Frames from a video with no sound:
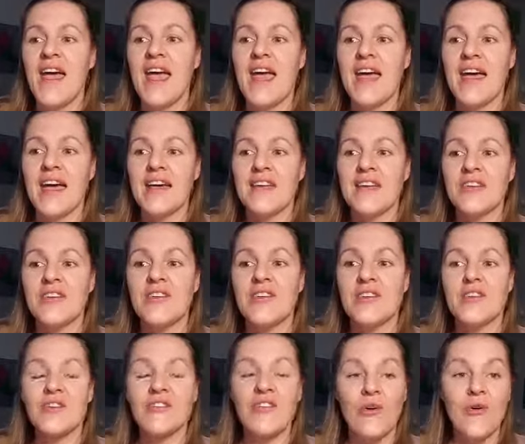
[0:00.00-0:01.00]
And
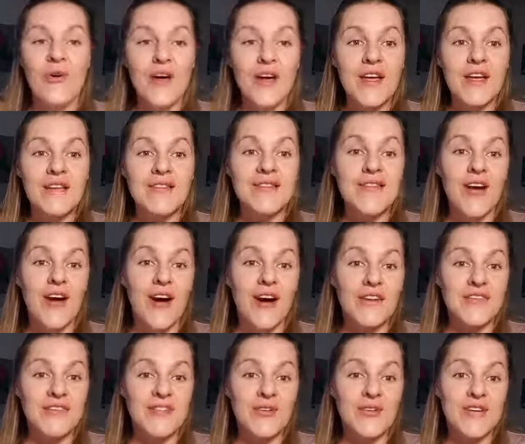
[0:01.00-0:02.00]
the organs
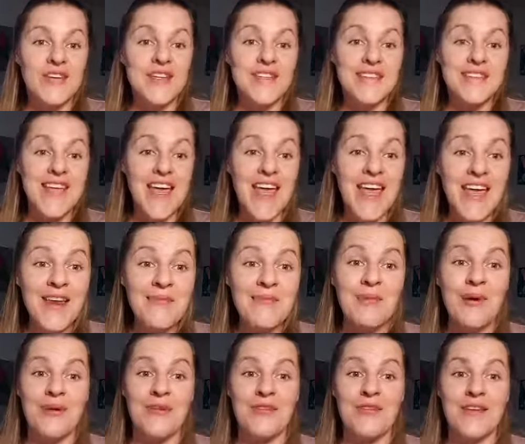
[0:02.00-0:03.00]
also contain
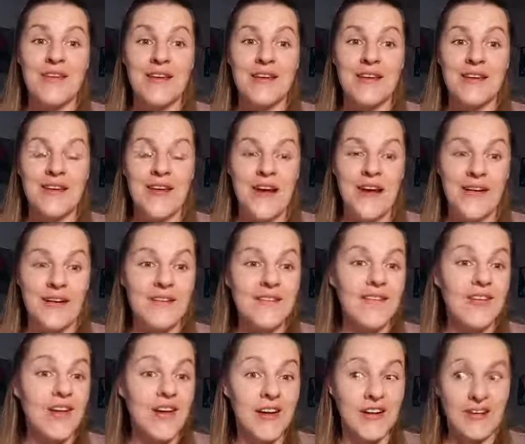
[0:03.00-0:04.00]
both yin and yang.
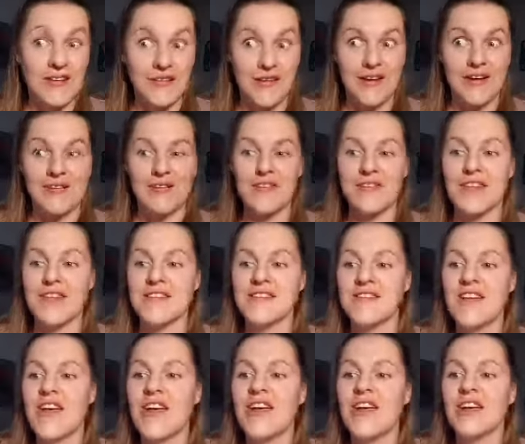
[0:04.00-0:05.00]
Okay, are you ready for this?
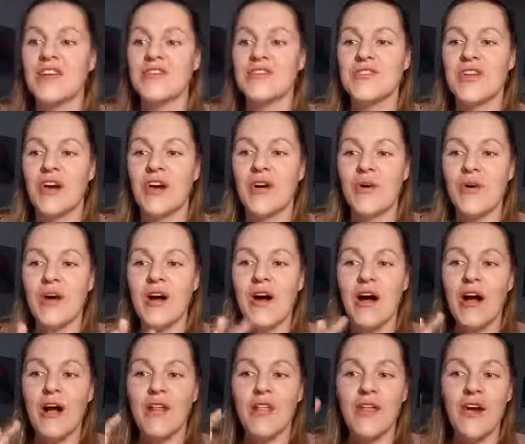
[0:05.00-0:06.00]
So
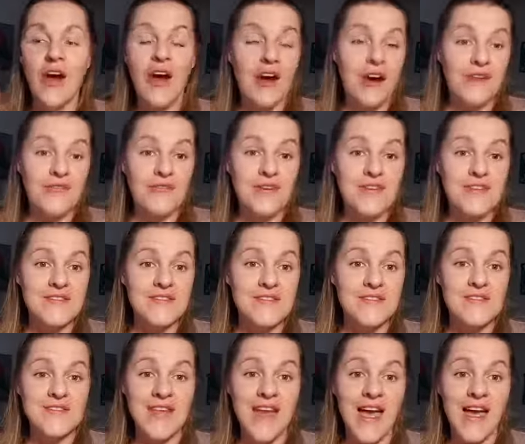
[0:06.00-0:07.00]
the heart, for
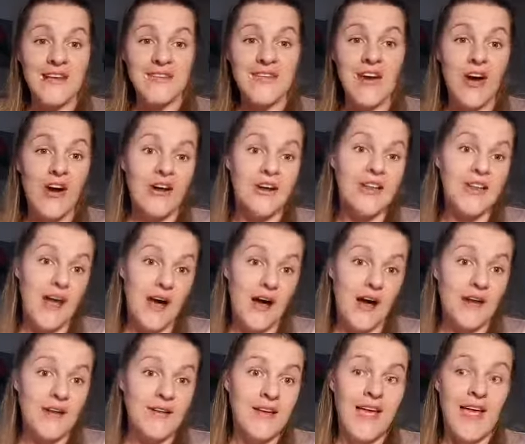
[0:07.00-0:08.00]
instance, has heart
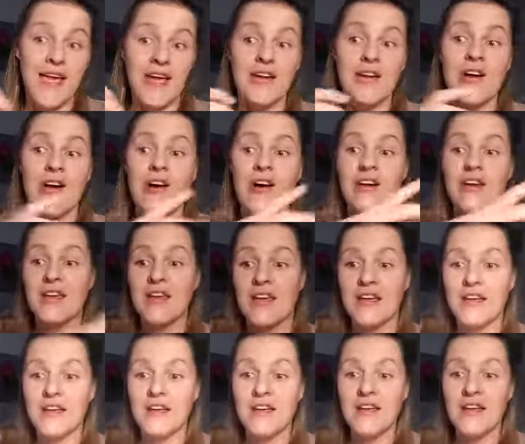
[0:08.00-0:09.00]
yang and heart
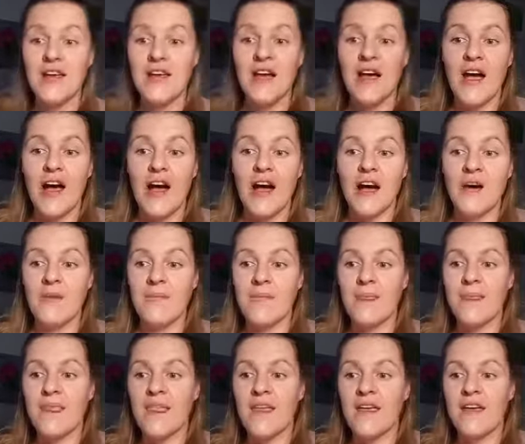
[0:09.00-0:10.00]

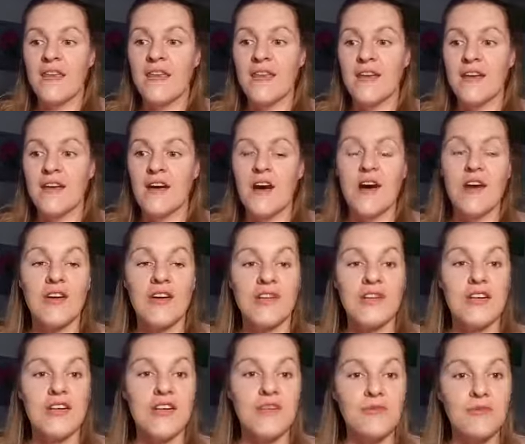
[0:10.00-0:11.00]
yin. The heart
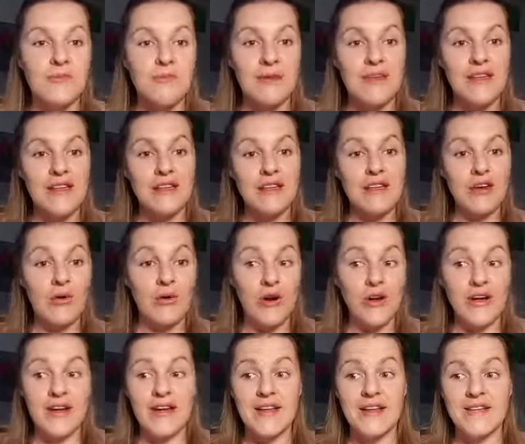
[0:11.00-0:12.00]
yin would be the
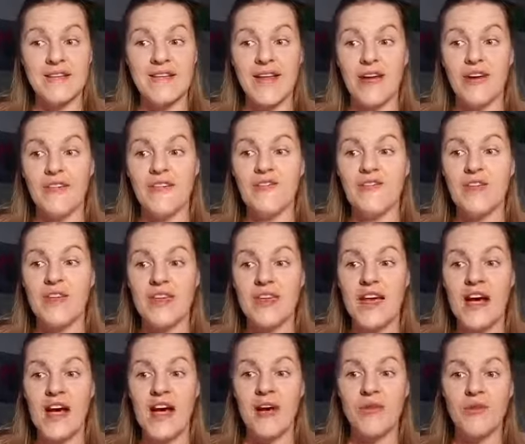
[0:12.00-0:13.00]
organ itself. The
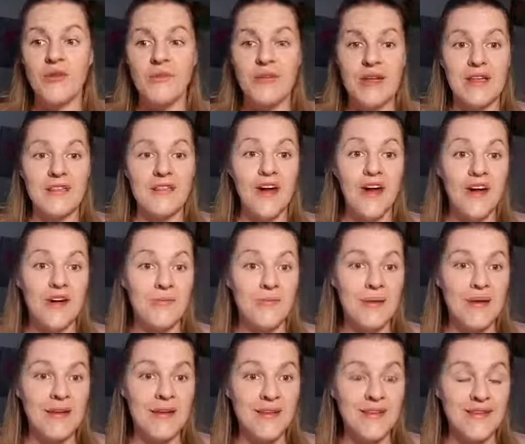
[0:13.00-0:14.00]
yang would be the
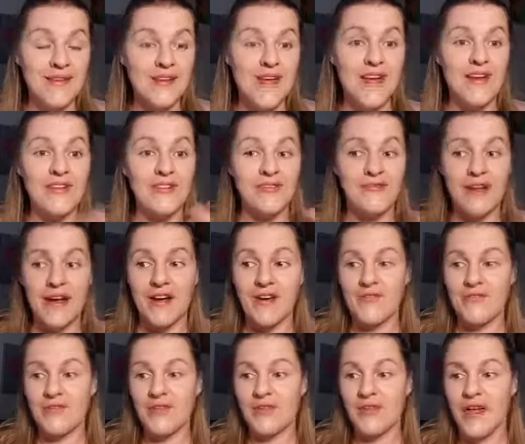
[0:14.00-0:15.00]
heartbeat and your fire
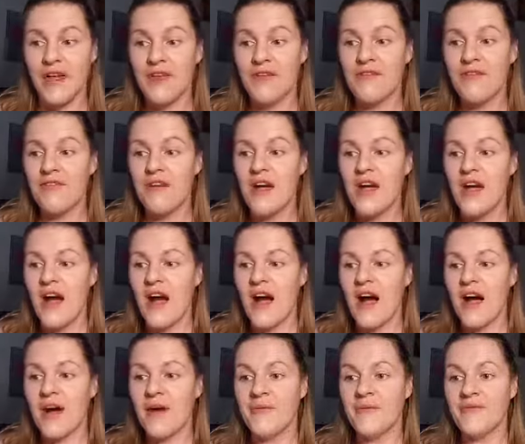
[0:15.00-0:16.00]
for life.
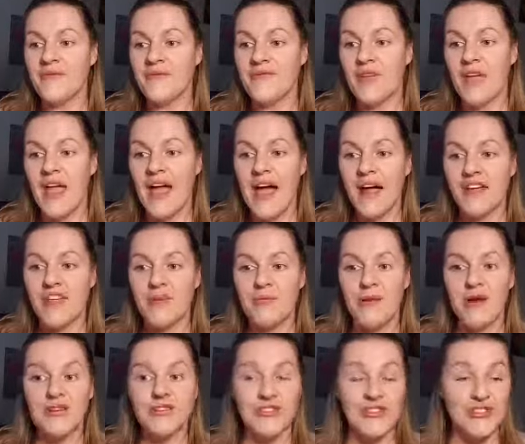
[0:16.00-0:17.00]

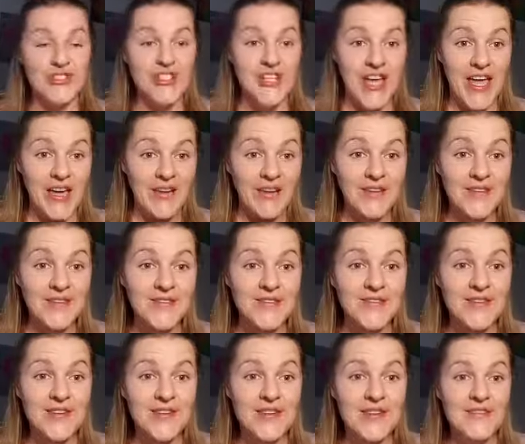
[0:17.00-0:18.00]
Acupuncture
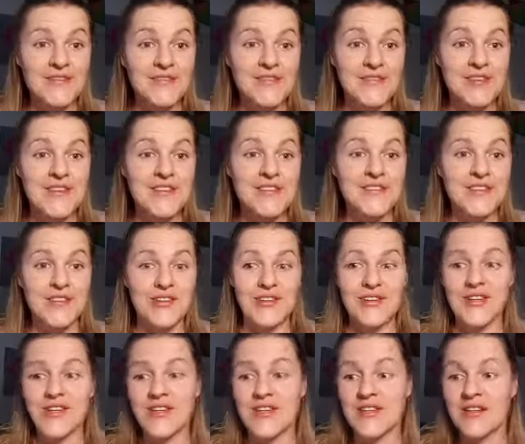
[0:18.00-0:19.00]
channels are also
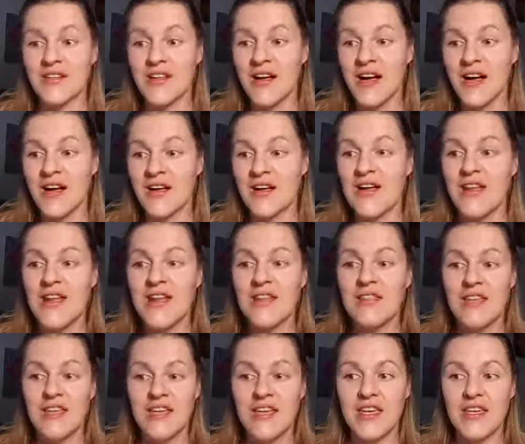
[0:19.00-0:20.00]
considered yin and yang.
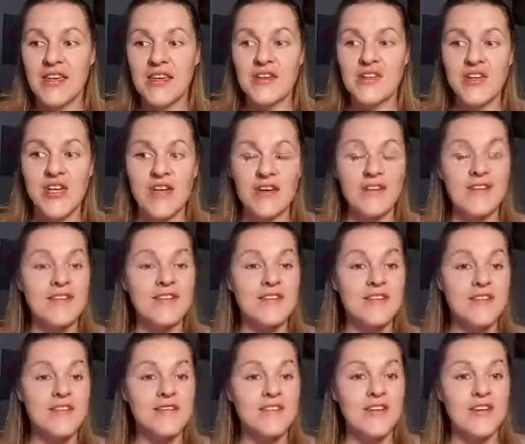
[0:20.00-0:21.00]
The kidney channel is
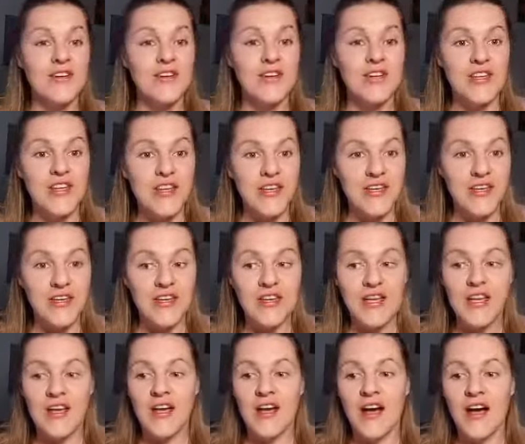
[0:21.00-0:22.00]
considered yin.
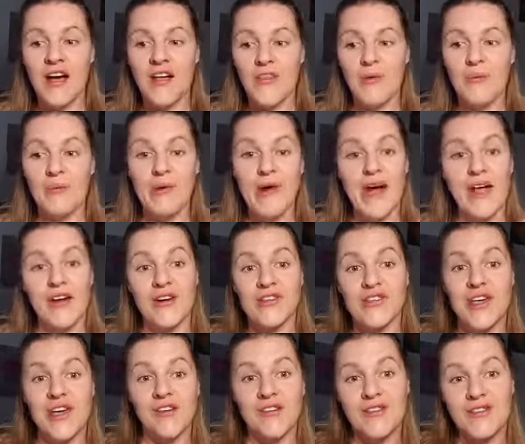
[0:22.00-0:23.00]
The bladder
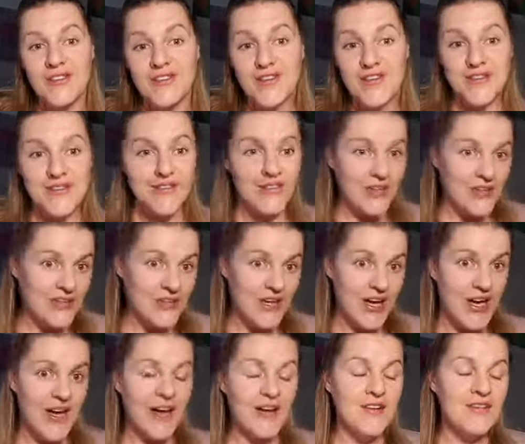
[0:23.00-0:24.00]
channel is considered
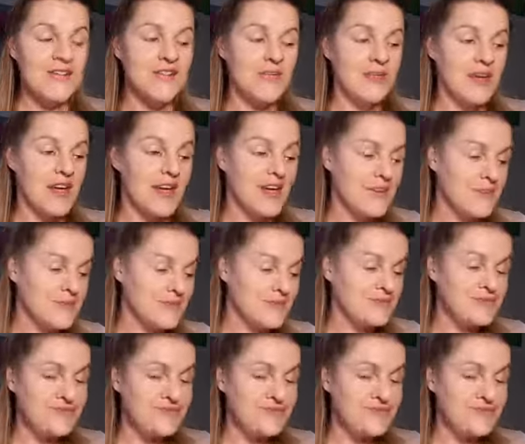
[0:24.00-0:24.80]
yang. So we kind of